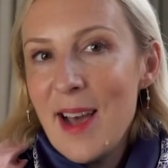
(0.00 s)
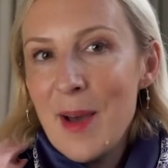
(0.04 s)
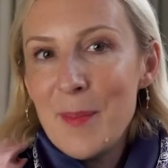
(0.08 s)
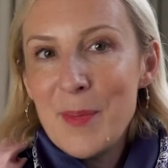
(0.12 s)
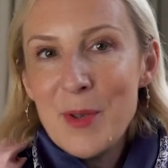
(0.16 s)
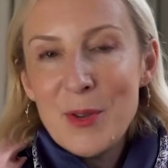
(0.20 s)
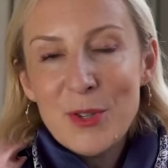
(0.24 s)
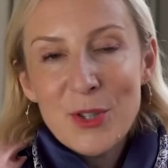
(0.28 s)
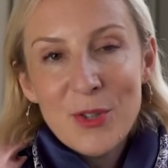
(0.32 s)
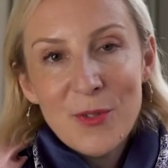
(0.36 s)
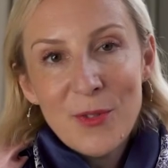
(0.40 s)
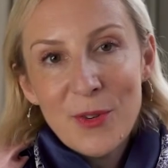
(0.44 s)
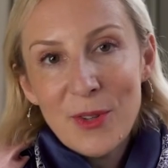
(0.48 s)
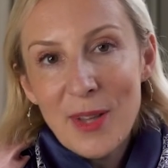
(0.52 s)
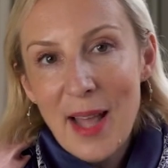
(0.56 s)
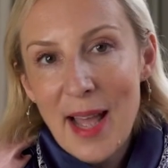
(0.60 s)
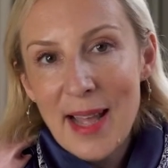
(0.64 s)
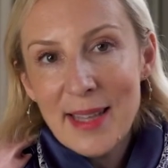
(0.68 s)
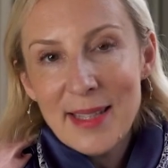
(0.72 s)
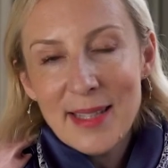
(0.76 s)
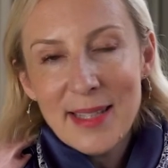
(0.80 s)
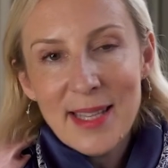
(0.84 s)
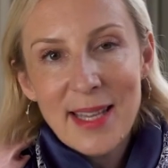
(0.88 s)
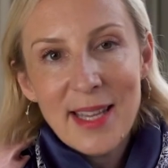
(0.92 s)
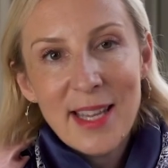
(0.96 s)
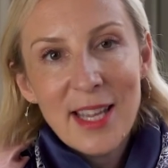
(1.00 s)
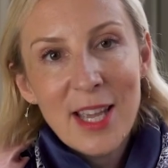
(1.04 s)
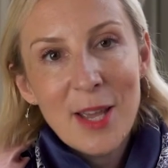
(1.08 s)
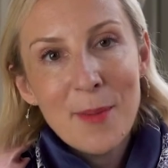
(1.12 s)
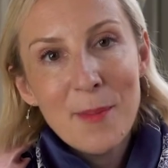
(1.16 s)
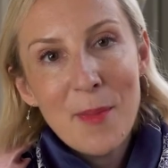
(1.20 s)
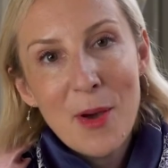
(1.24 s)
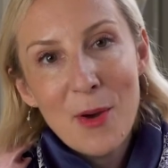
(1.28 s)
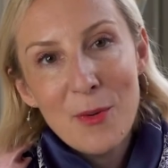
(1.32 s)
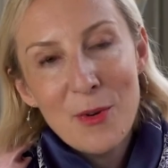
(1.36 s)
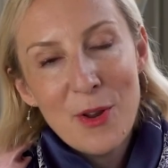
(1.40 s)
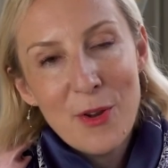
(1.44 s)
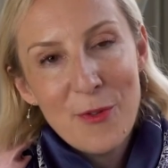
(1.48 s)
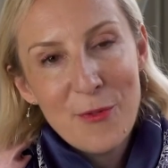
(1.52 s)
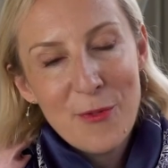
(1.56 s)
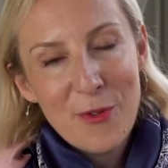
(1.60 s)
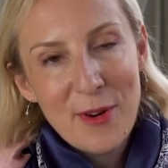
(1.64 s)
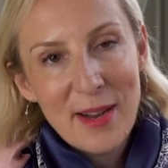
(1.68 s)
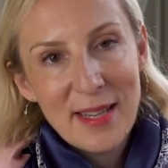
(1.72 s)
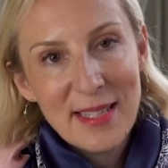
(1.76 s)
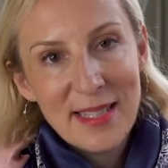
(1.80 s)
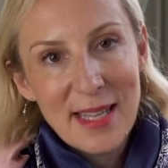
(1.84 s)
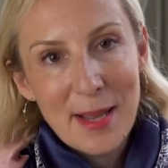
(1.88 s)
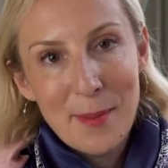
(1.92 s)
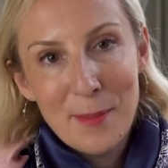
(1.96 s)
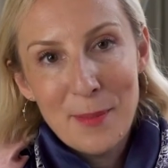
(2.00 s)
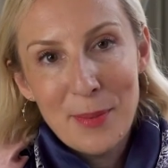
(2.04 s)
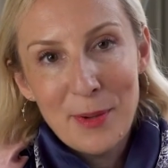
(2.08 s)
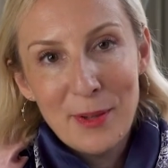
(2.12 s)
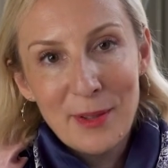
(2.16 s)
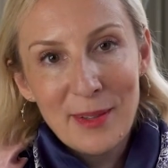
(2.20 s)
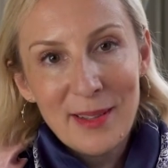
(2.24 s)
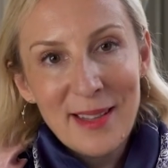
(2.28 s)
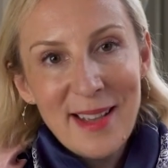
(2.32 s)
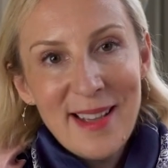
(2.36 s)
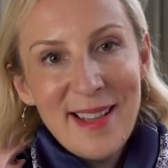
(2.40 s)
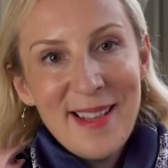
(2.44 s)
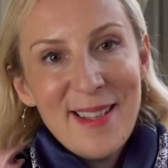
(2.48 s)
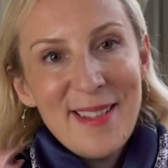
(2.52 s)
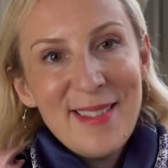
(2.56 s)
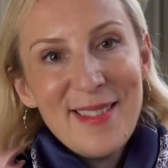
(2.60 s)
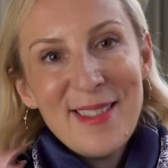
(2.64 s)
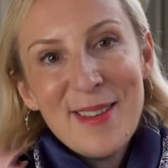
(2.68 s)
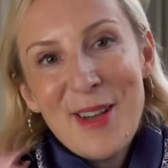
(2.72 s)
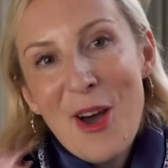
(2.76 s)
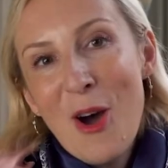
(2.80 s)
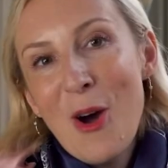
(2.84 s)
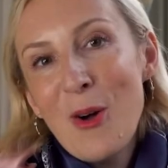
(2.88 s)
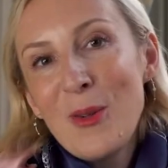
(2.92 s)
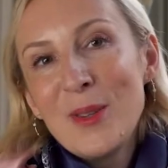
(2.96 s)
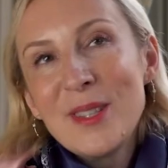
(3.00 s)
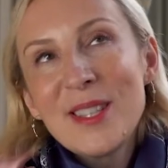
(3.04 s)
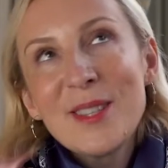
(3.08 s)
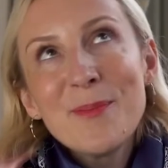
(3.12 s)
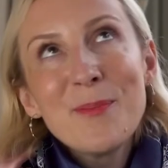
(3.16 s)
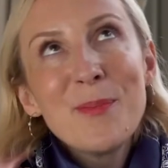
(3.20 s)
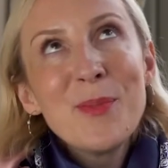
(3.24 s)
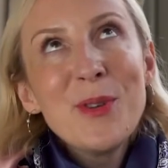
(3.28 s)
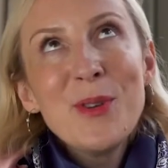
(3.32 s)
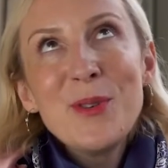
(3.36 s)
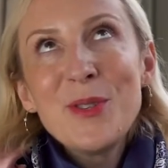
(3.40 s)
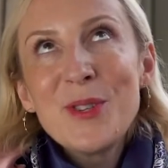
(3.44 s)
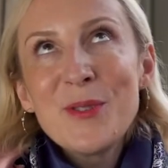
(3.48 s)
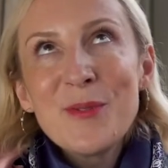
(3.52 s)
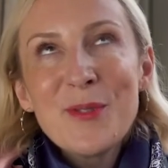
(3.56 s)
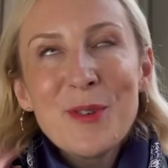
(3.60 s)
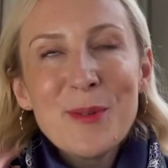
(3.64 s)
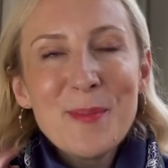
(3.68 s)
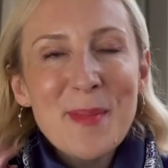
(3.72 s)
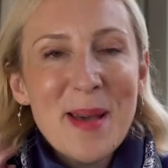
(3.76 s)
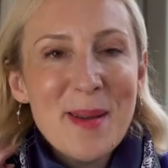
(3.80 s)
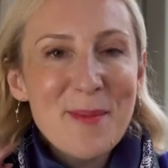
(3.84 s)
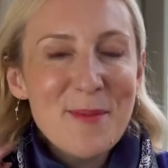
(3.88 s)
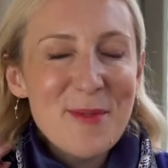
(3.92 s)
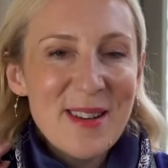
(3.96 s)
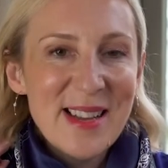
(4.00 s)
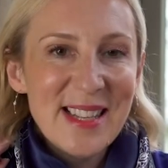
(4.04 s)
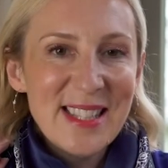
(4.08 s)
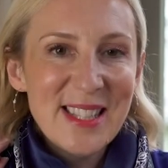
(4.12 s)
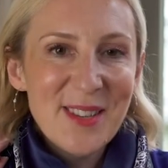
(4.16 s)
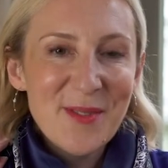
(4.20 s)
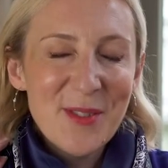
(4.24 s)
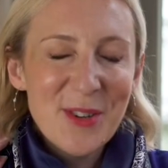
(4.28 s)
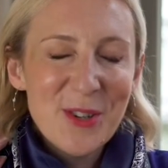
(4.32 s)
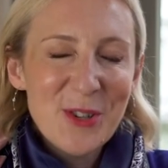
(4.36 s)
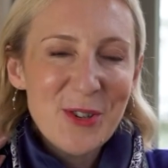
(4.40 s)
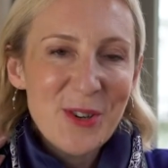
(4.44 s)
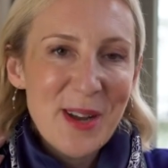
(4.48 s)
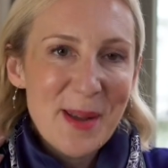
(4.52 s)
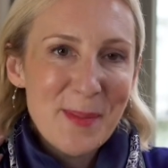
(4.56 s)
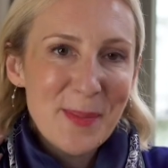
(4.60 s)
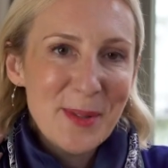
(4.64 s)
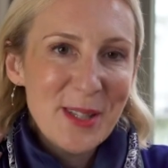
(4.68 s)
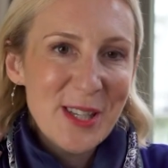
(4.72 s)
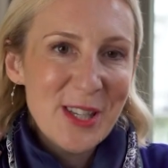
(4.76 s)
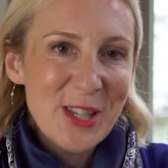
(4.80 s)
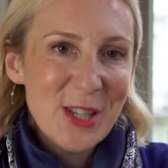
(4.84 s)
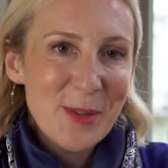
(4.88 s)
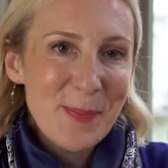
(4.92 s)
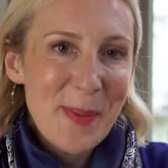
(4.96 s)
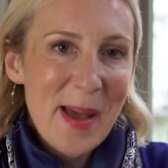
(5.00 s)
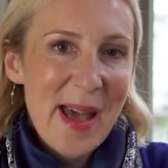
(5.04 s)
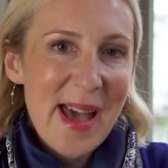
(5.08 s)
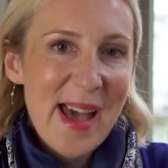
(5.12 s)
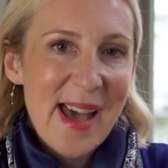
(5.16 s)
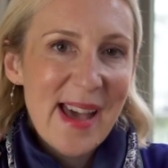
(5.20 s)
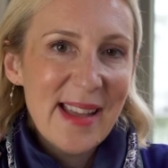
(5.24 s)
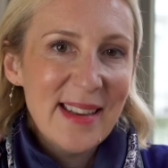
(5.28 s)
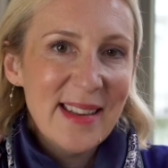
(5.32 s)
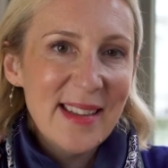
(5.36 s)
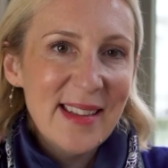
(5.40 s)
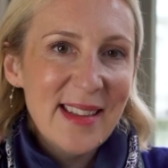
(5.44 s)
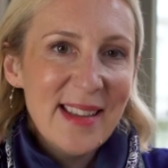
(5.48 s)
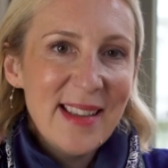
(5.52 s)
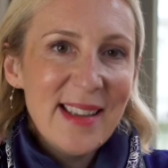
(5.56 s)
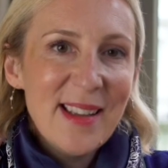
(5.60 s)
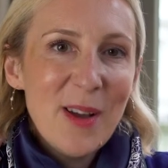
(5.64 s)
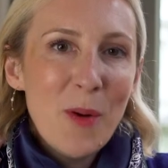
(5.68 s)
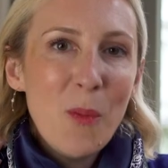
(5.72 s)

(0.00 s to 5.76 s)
a beautiful antique kimono, for example, that holds beautiful memories of a trip to Japan.